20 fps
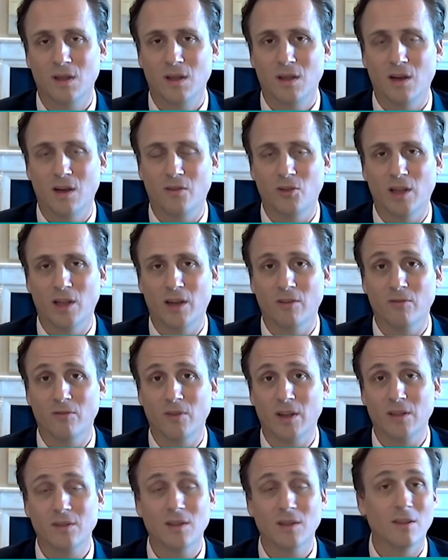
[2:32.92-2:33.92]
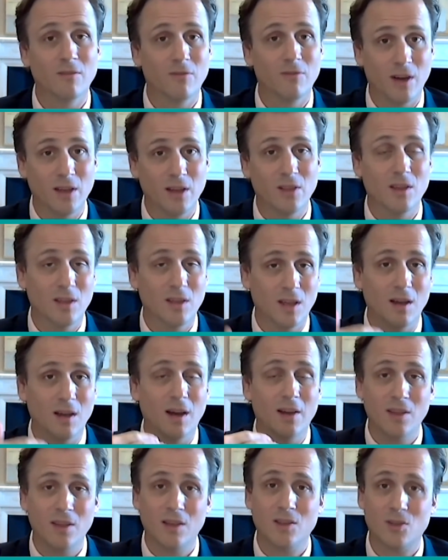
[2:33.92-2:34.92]
live event. And then finally,
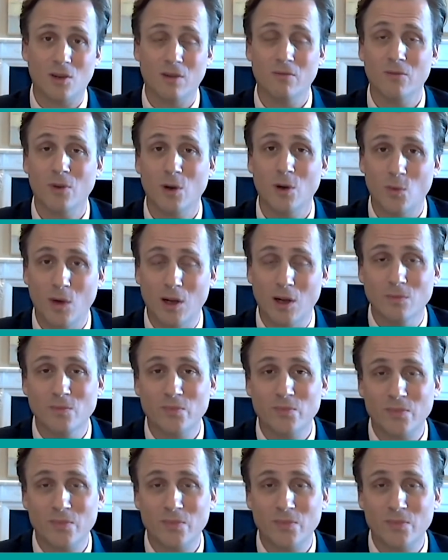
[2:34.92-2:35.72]
I think it's gone very well.